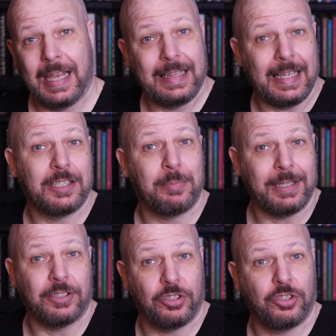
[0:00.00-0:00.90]
and then
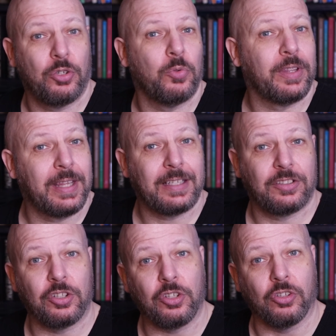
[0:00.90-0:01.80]
split into two, and
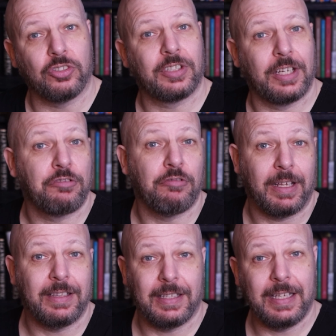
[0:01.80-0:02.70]
thus the gods can
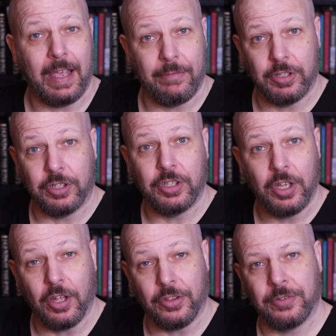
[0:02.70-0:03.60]
create the heaven and
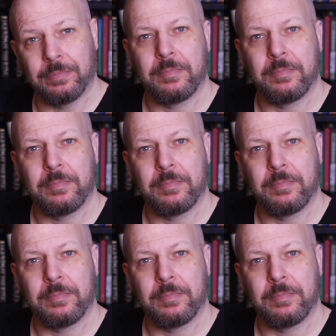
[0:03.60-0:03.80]
the earth,